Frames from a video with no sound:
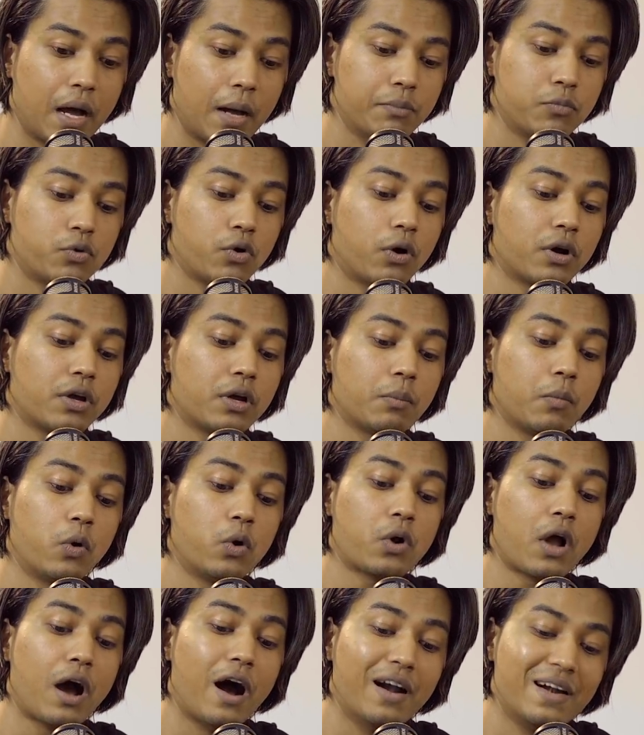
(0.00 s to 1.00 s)
I'm talking
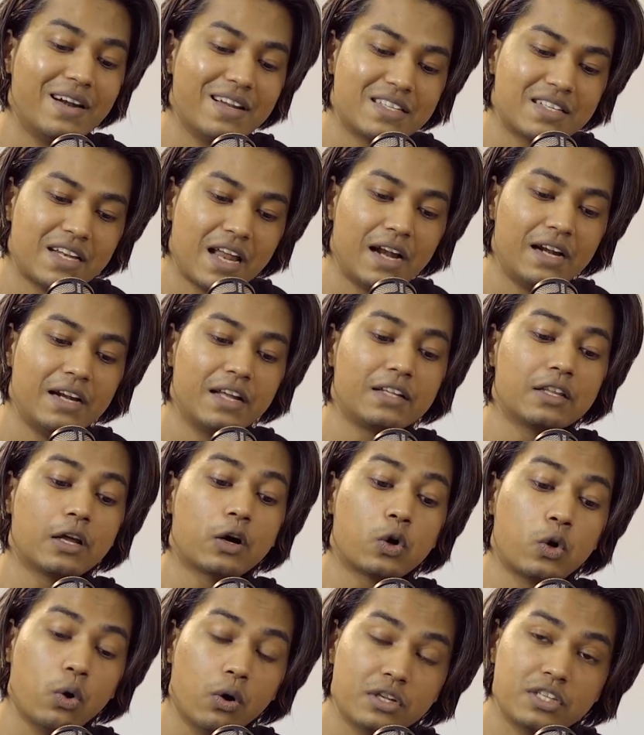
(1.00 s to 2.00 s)
about understanding the
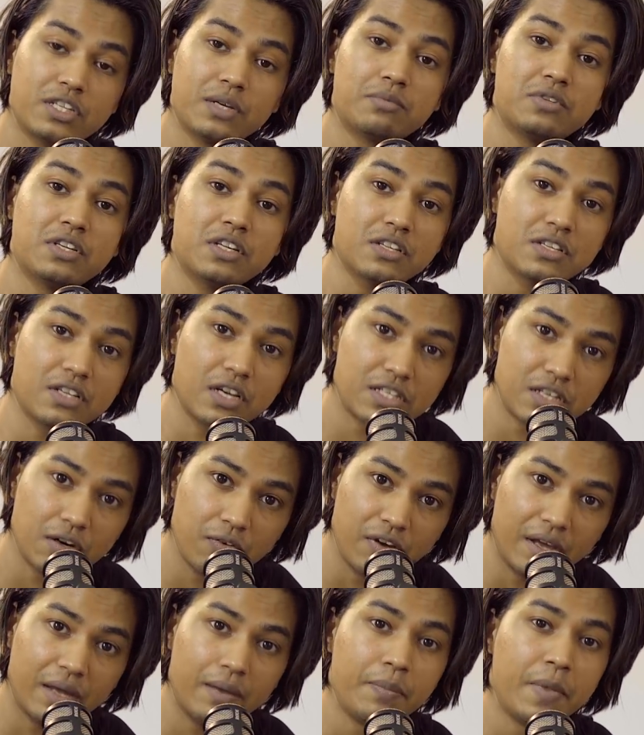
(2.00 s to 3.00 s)
concepts in such a
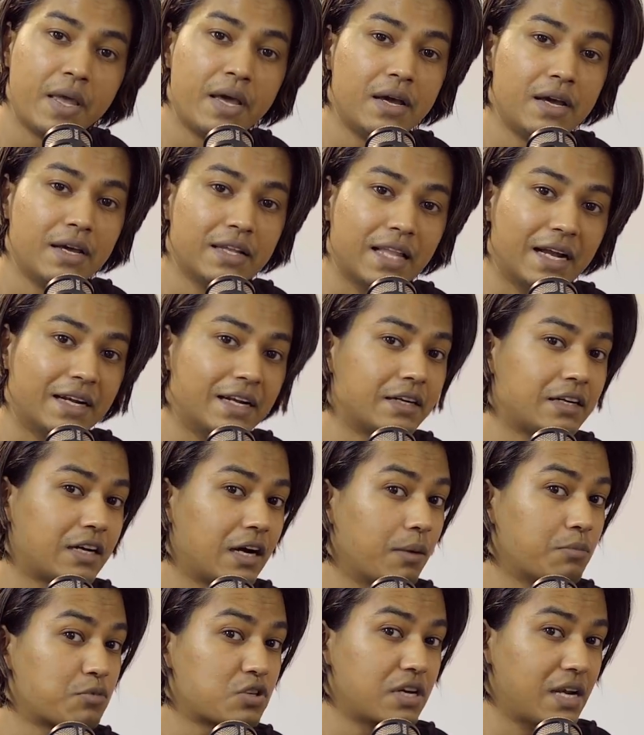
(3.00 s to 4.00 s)
way that it
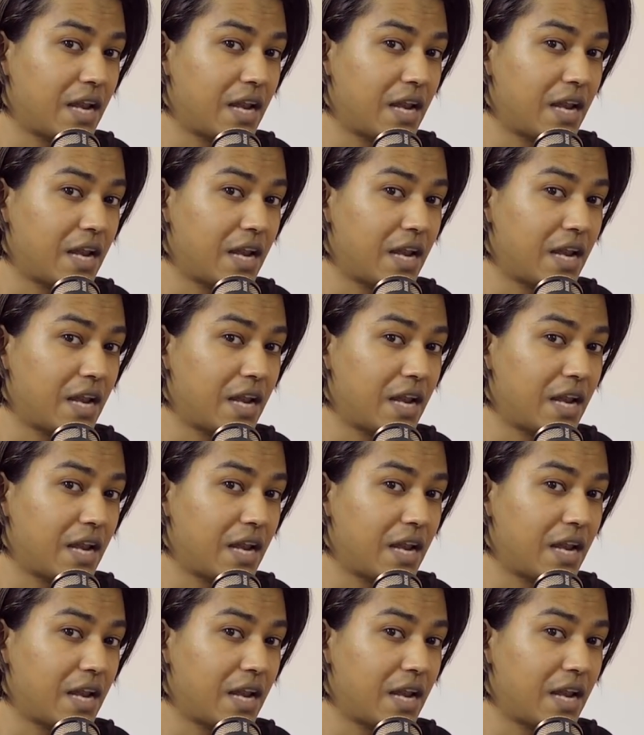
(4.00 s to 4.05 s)
comes